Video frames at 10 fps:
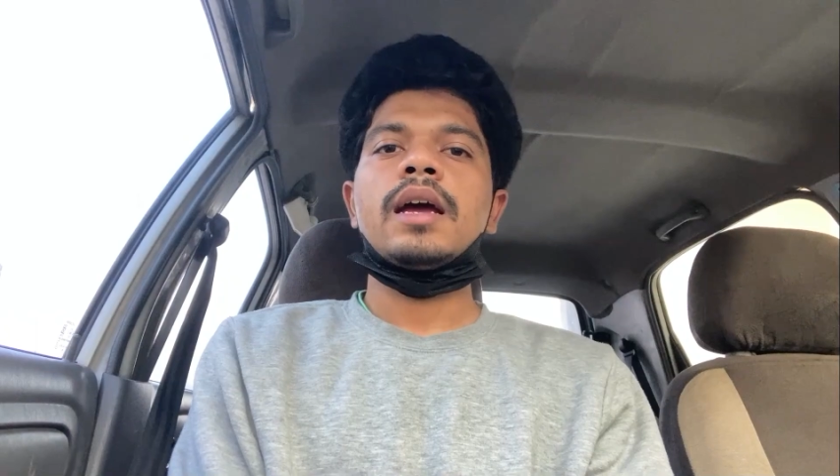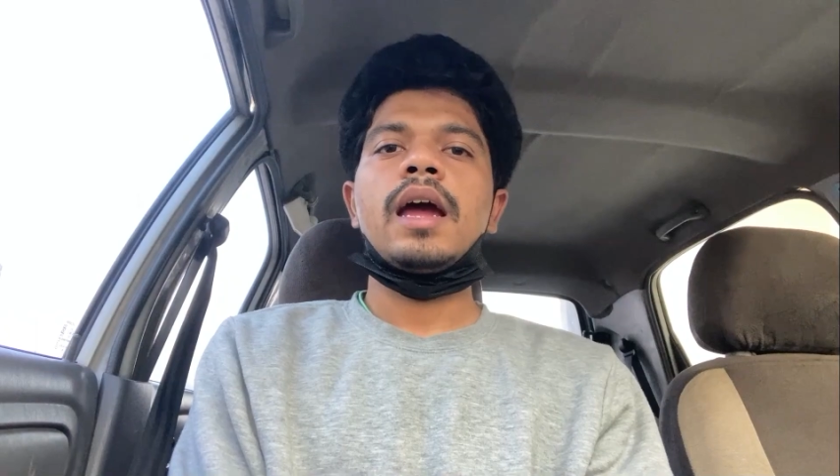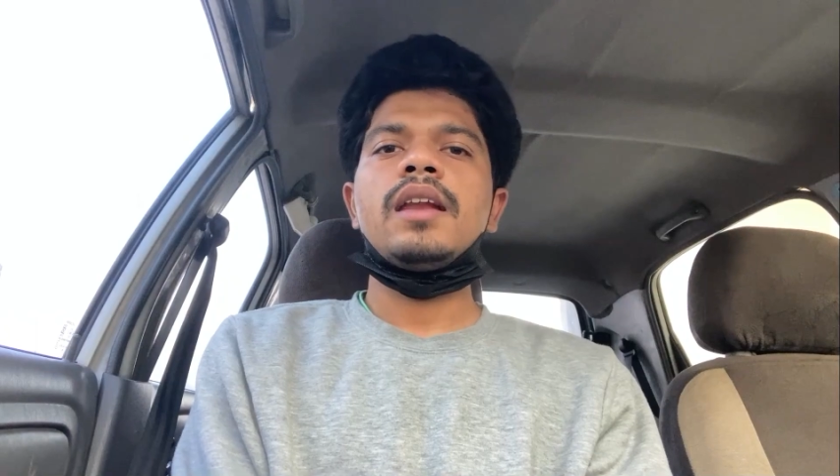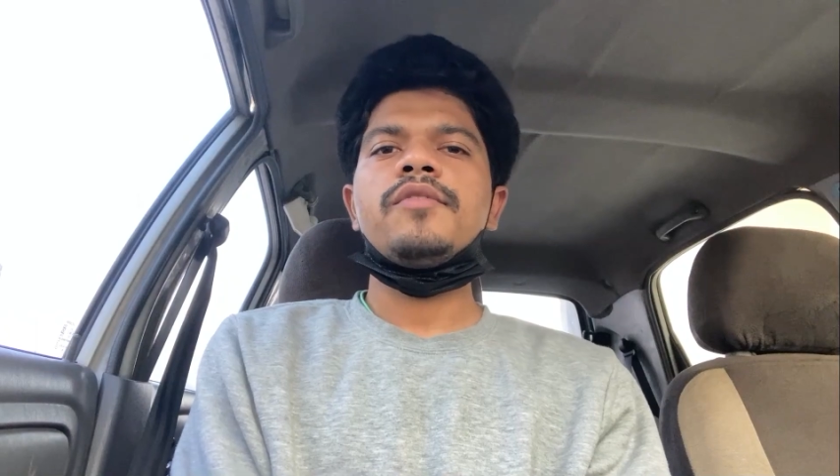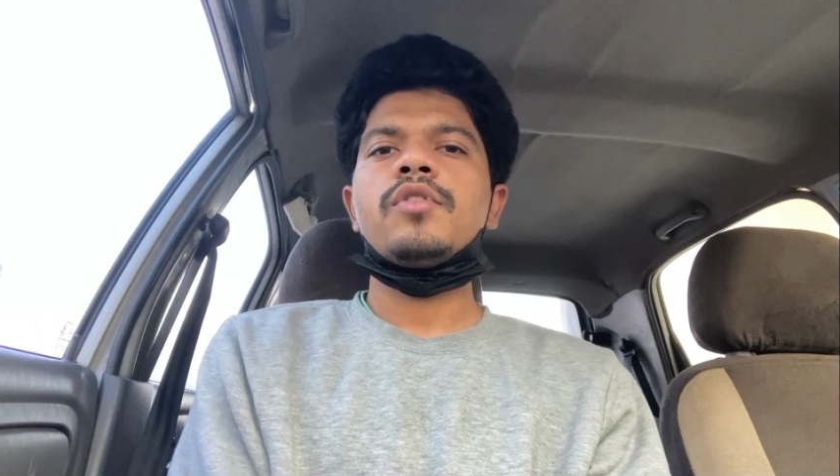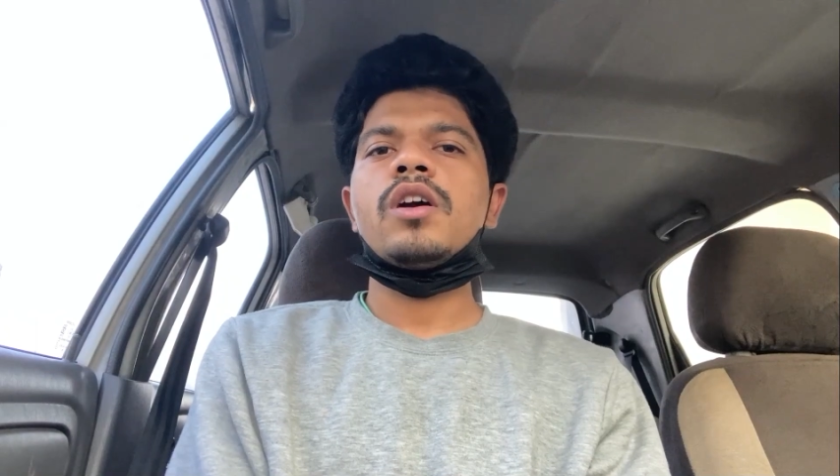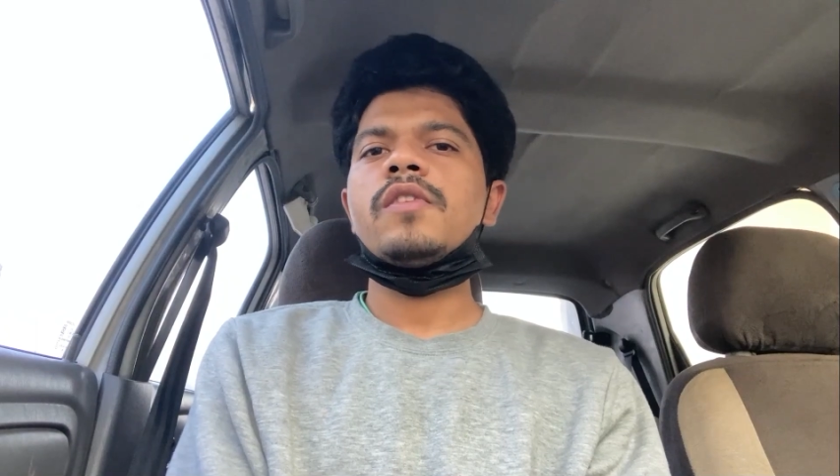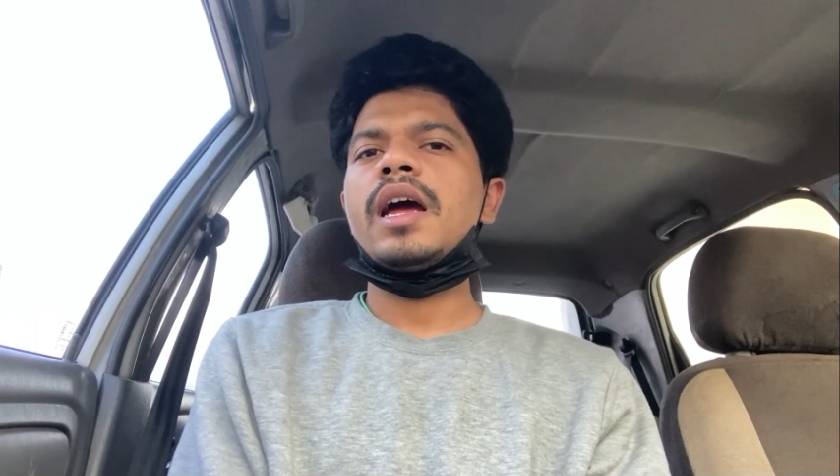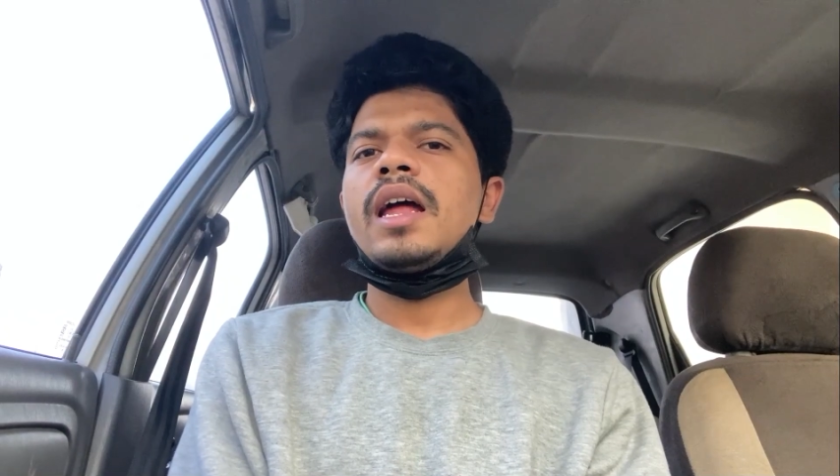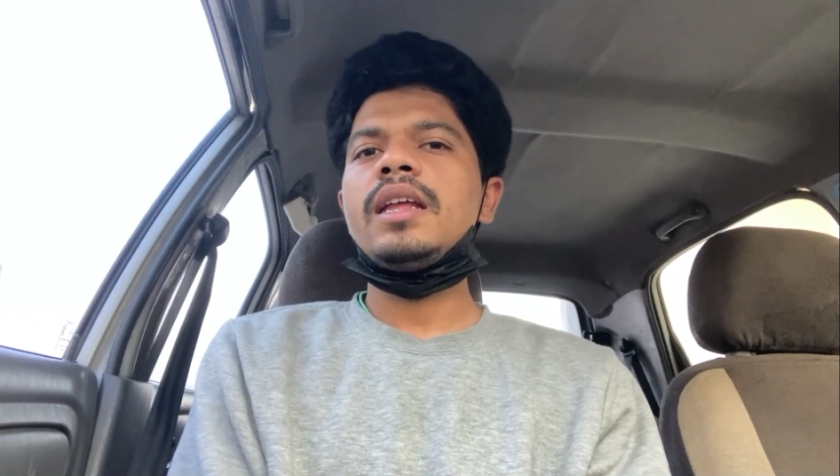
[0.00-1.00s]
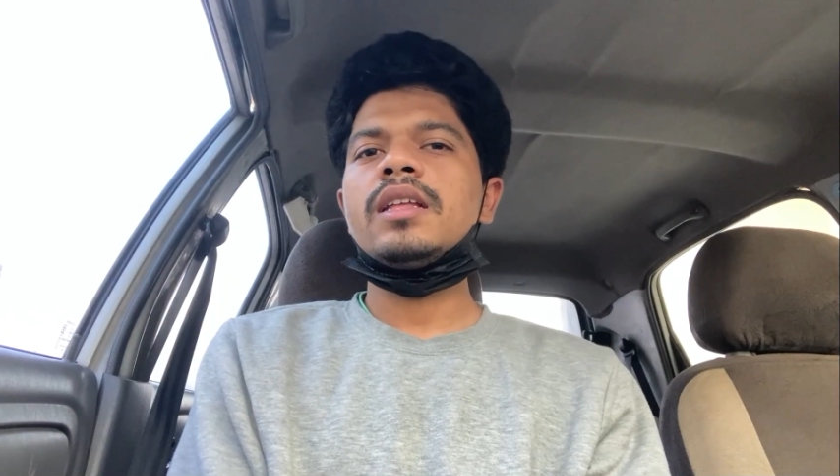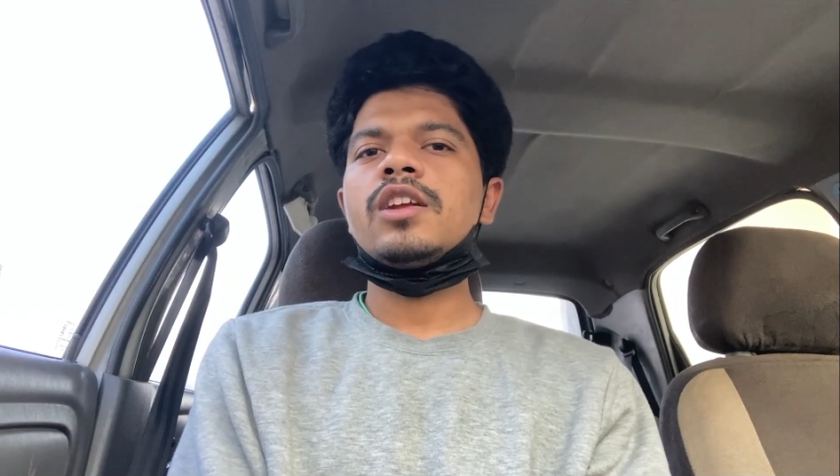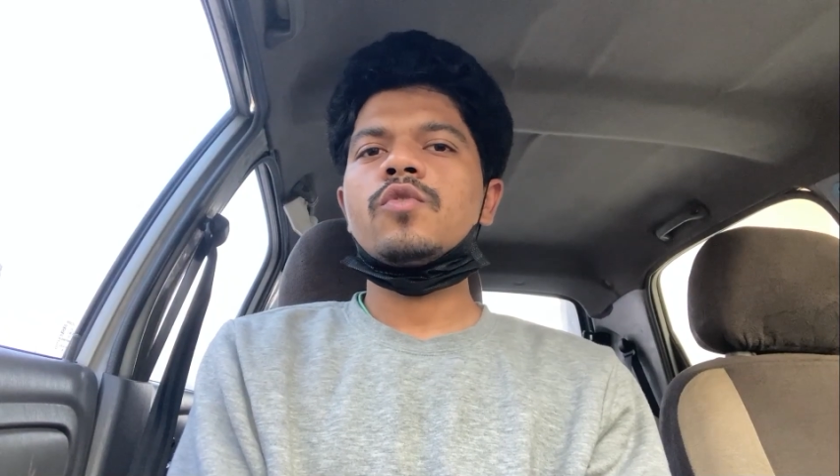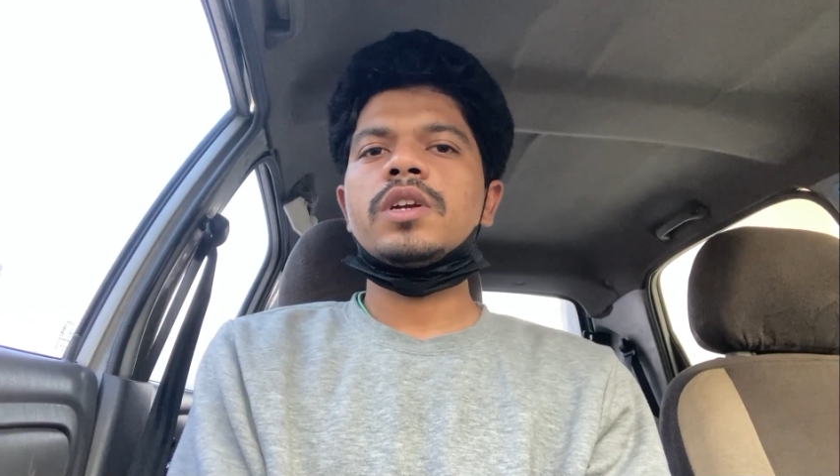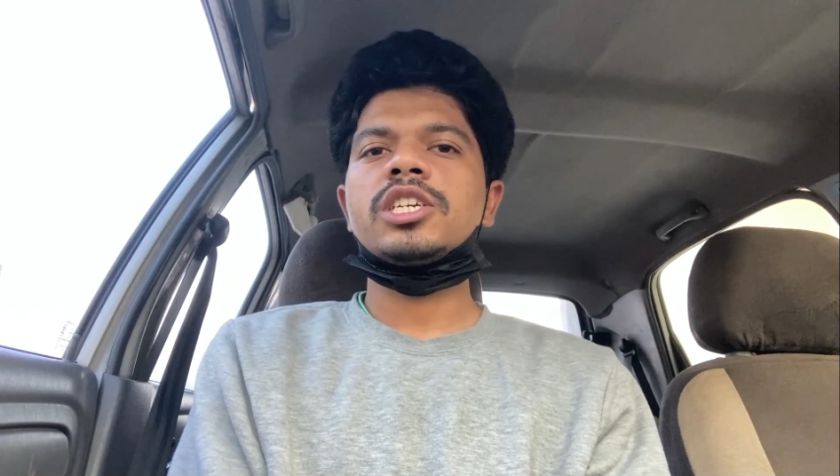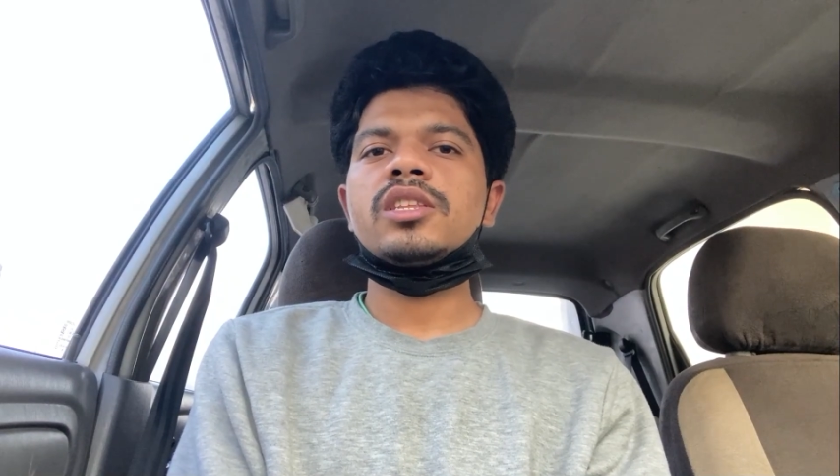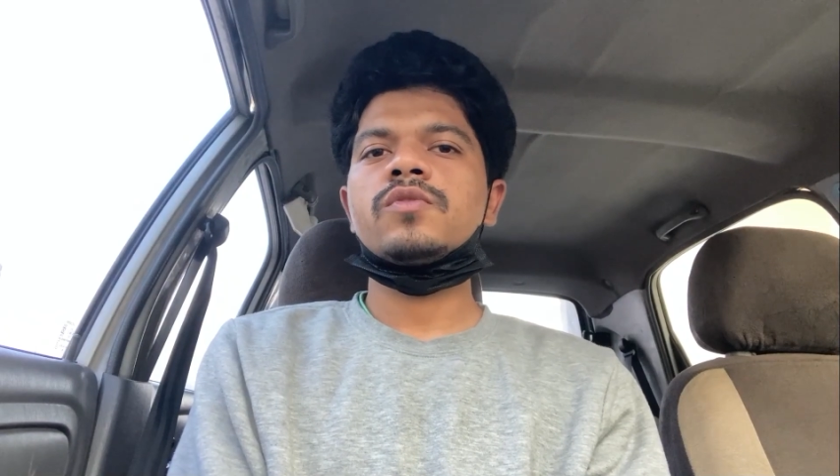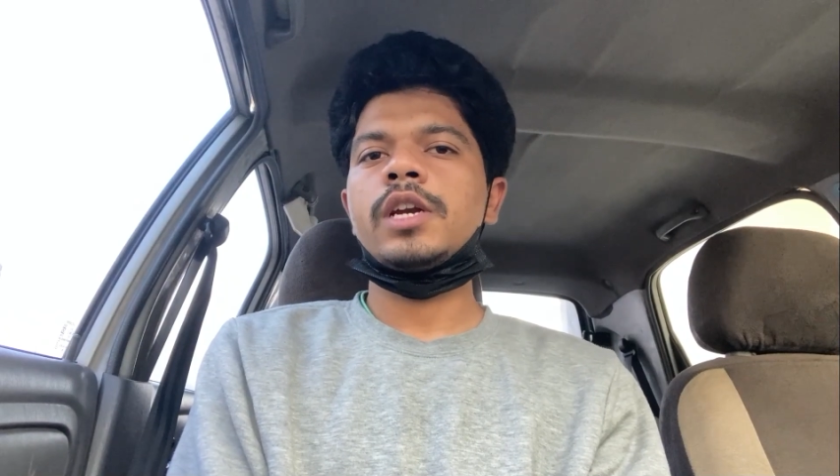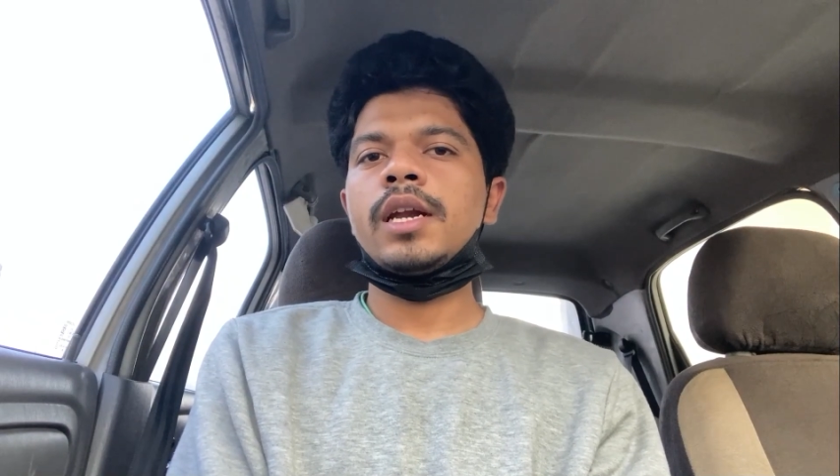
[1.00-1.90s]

And if you have any other questions